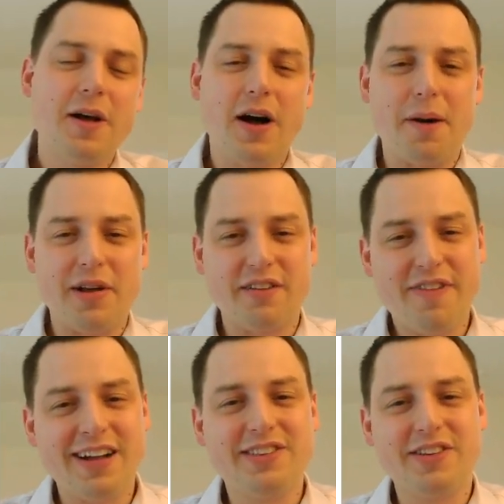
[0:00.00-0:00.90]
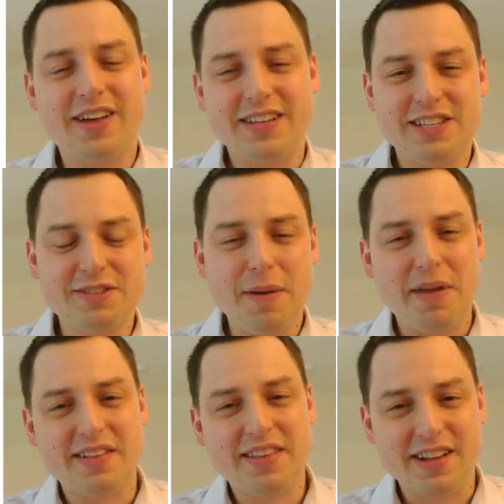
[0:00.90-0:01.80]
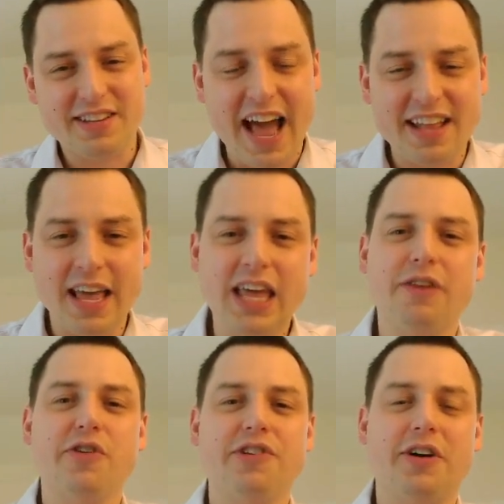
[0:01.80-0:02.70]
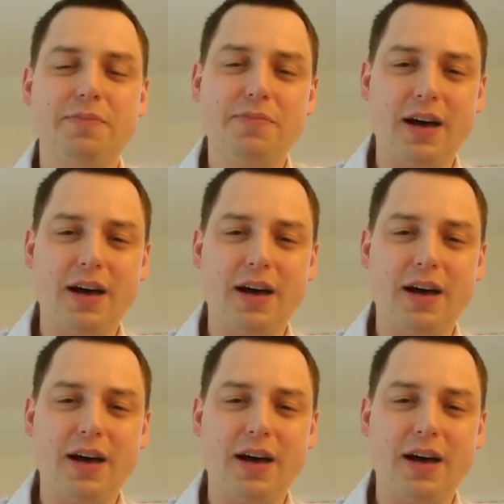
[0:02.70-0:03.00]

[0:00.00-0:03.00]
And in fact, this is maybe a sad negative result,